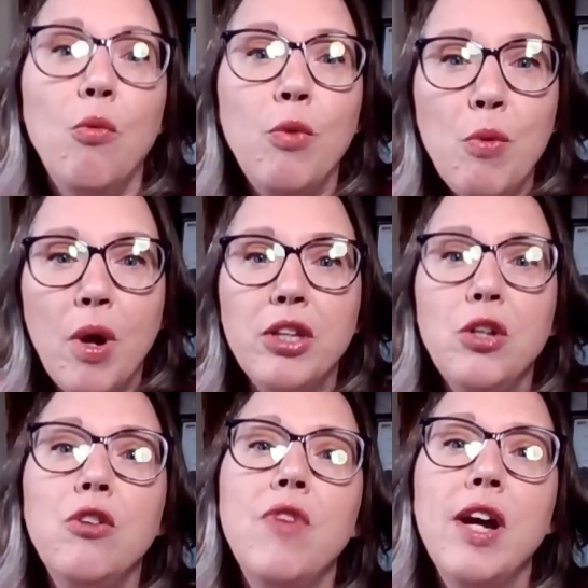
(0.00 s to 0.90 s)
We want you
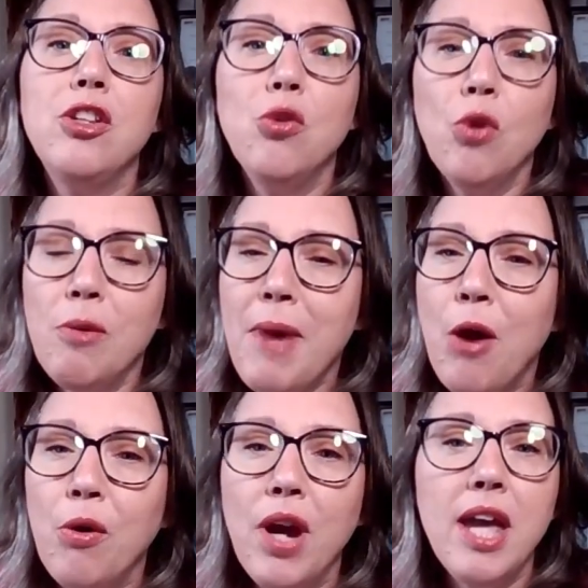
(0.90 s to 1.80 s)
to find your
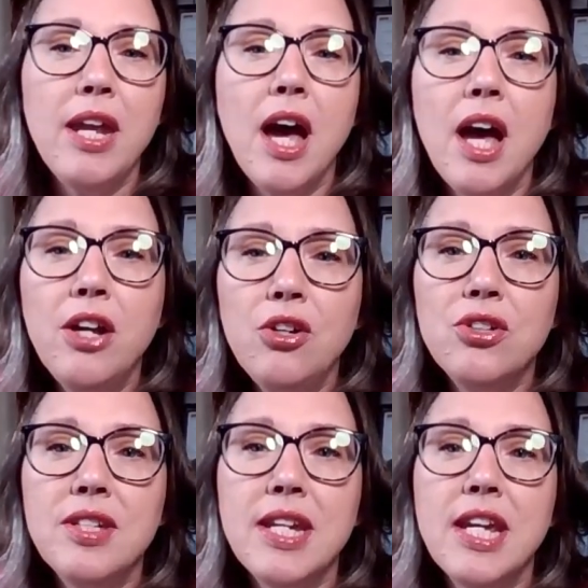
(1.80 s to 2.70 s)
power and
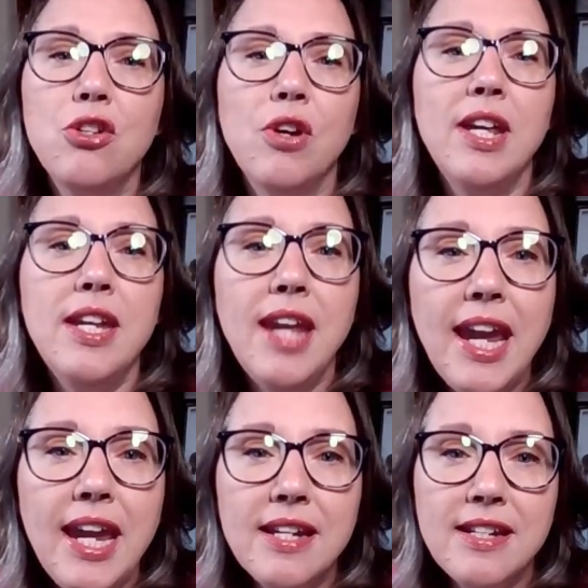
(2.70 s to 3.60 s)
understand your
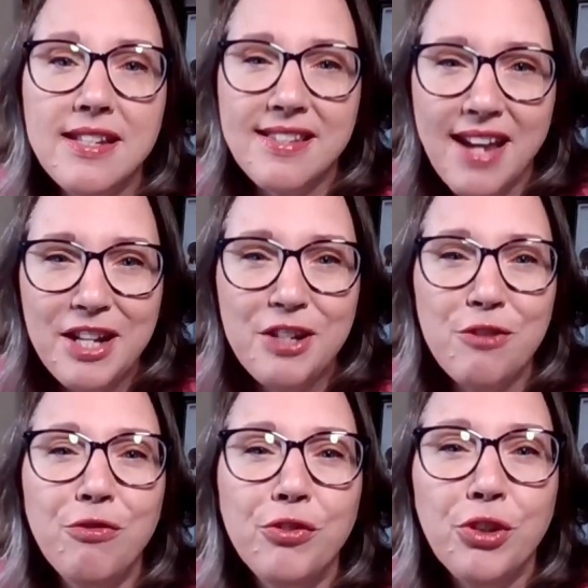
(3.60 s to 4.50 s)
innate design to
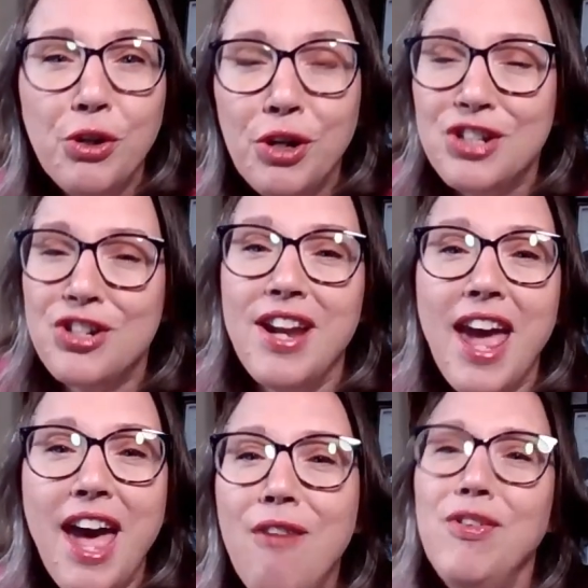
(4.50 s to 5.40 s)
flourish in
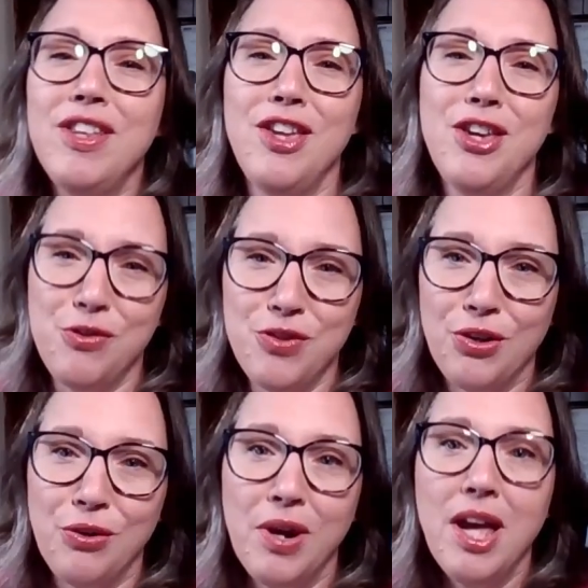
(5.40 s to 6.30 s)
everything you
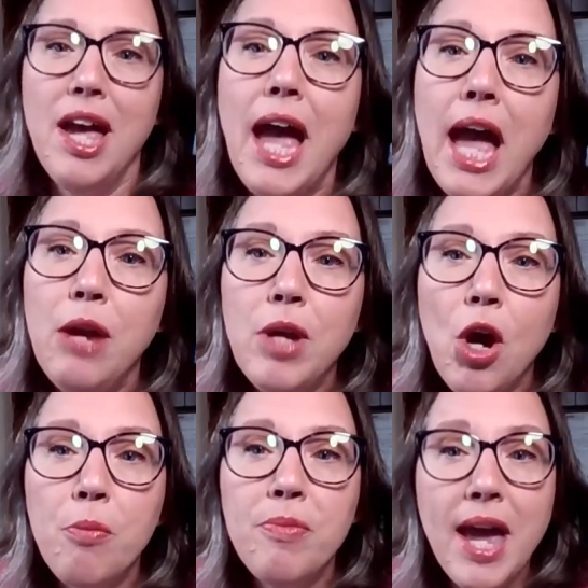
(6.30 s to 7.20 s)
do. And we
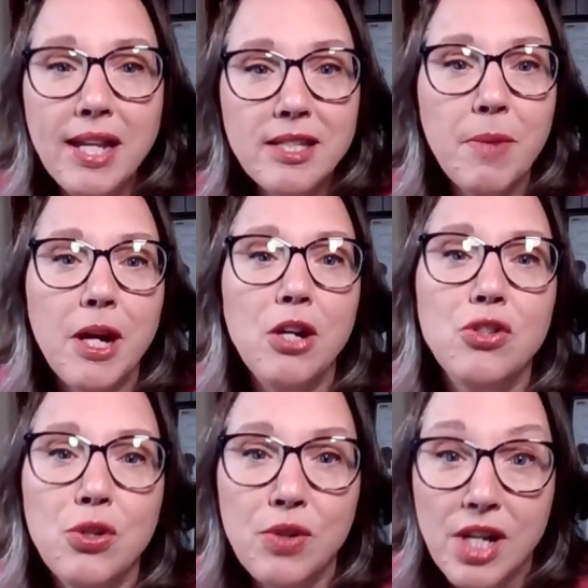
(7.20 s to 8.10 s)
hope that inspires
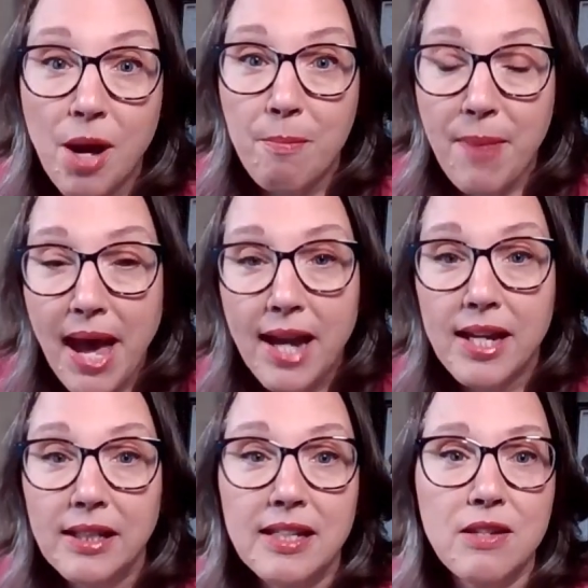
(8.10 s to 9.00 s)
you to come back
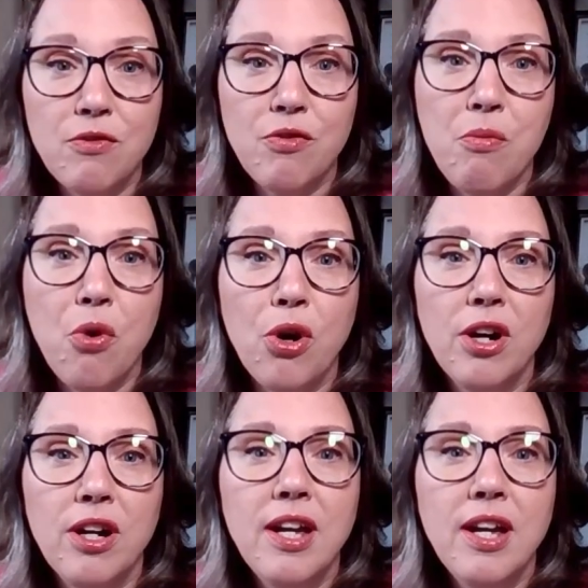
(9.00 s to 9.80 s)
and listen for more.